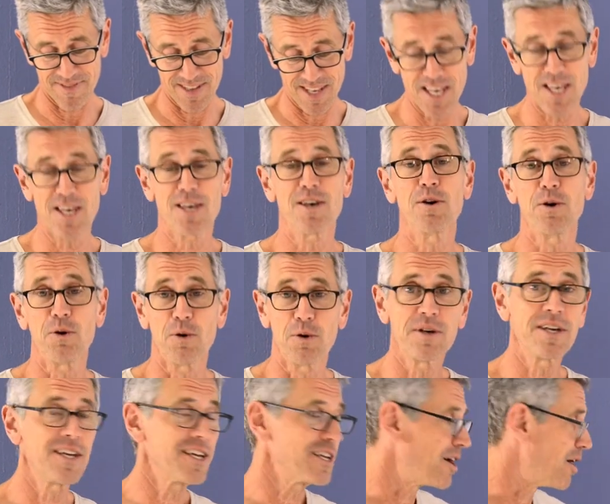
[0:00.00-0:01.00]
eat you,
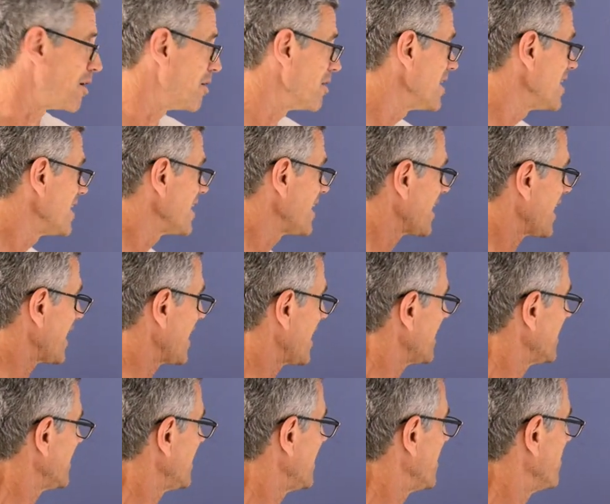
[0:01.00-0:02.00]
you know.
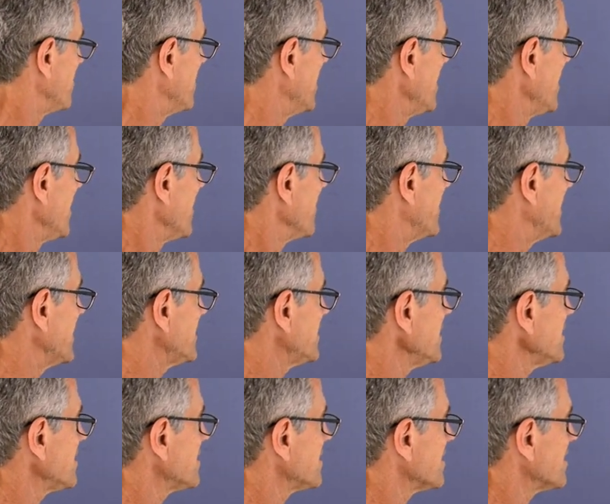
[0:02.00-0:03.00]
And this
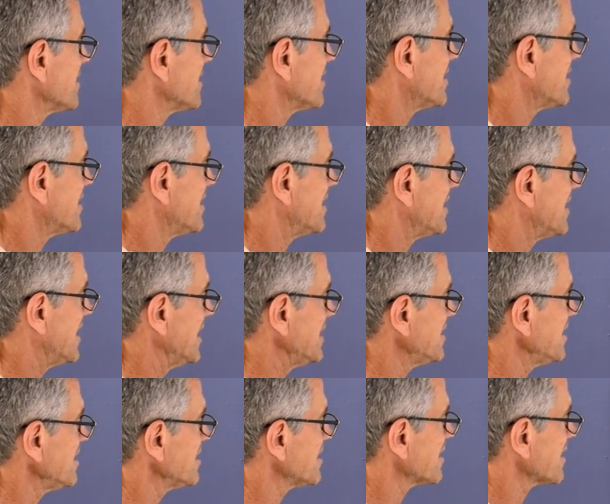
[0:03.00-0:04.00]
is
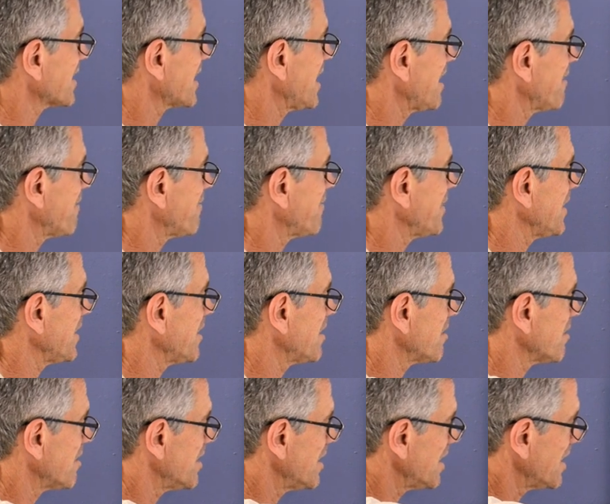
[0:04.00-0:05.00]
kind of
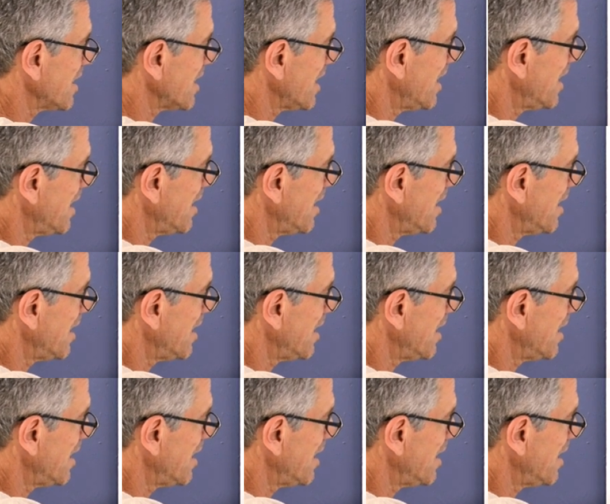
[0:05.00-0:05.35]
fear that